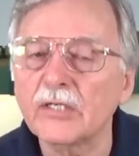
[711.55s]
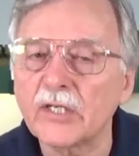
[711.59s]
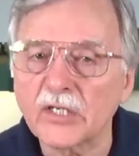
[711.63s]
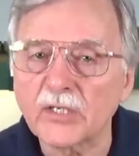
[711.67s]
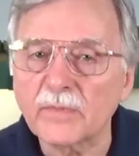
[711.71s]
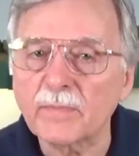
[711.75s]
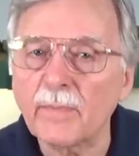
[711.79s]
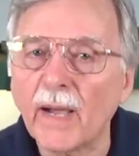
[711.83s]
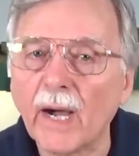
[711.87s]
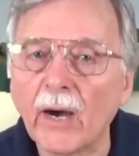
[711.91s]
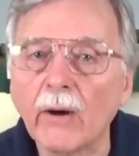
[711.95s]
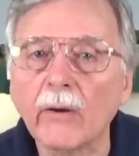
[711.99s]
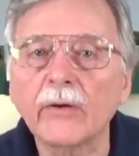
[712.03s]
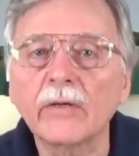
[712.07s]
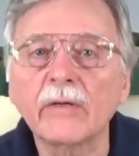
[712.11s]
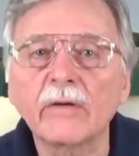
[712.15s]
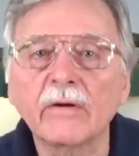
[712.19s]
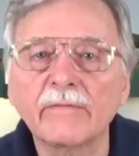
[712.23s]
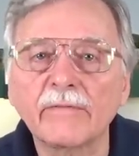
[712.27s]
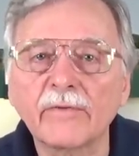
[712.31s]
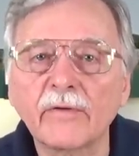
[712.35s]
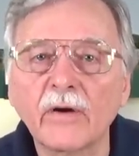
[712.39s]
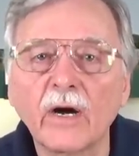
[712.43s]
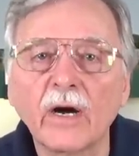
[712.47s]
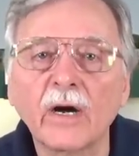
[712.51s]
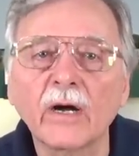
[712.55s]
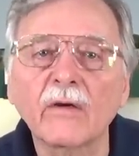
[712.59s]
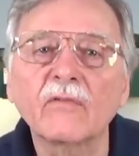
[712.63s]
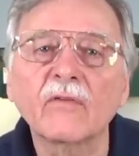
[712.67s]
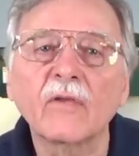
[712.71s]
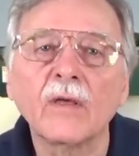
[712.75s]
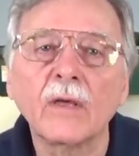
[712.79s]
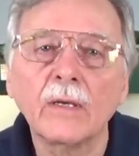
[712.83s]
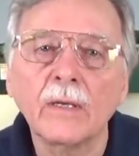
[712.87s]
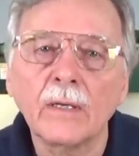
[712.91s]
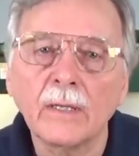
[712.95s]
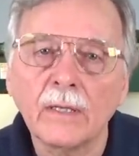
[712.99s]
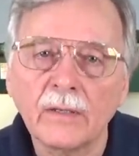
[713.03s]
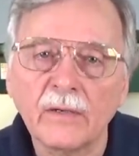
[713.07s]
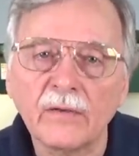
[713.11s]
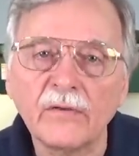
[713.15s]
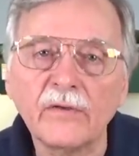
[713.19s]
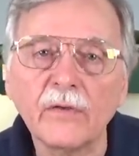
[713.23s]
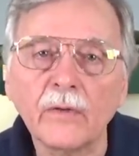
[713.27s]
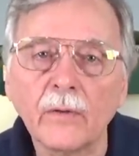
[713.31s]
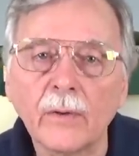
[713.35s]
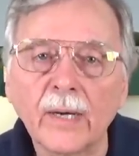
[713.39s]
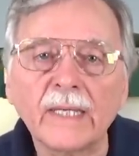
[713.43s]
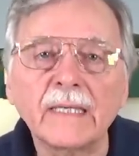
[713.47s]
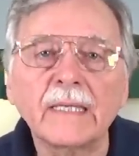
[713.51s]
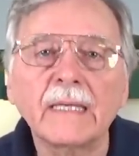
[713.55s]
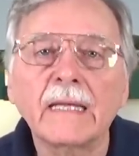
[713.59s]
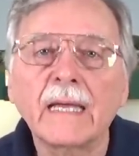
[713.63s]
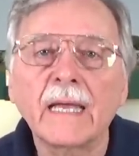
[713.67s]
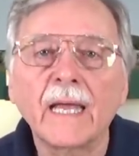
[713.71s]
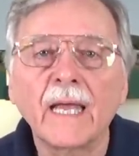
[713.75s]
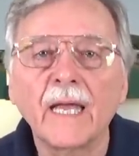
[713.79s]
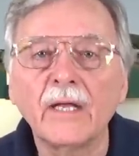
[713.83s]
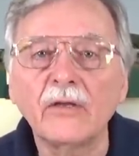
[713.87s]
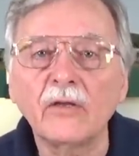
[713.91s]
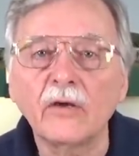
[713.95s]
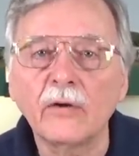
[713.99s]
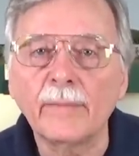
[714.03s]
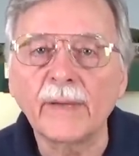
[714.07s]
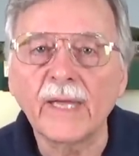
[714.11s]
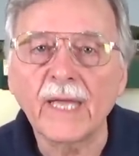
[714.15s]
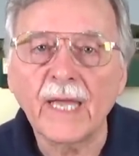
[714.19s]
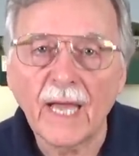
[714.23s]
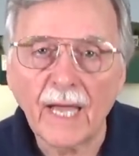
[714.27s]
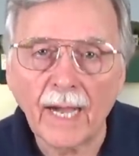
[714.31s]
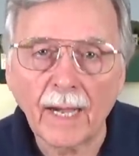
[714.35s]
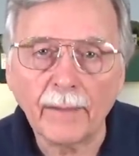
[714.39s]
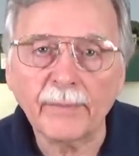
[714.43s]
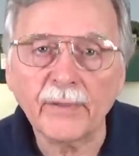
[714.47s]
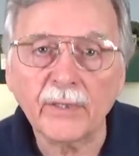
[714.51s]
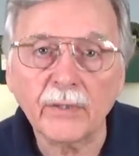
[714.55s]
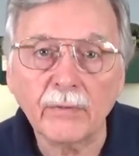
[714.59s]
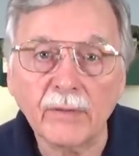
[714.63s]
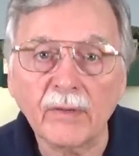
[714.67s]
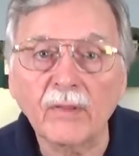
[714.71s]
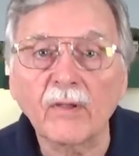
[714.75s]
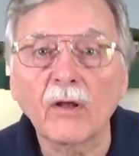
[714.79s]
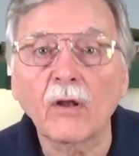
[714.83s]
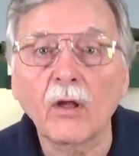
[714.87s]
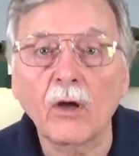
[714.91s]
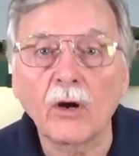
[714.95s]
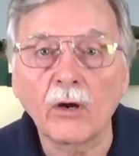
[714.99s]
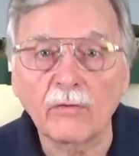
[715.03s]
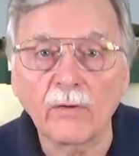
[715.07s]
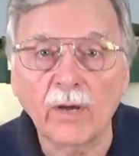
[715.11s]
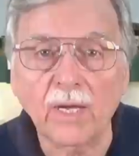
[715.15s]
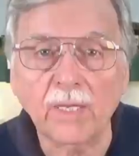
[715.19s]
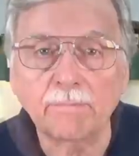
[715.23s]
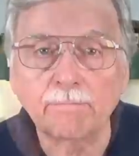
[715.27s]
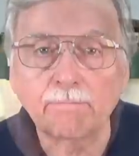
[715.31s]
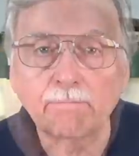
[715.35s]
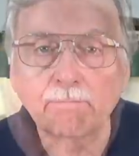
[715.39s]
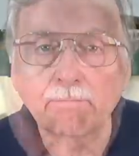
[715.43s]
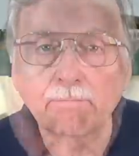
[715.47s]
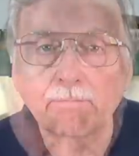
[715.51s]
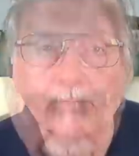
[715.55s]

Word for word: Just power your frogs, do it, and you'll be happier in the long run.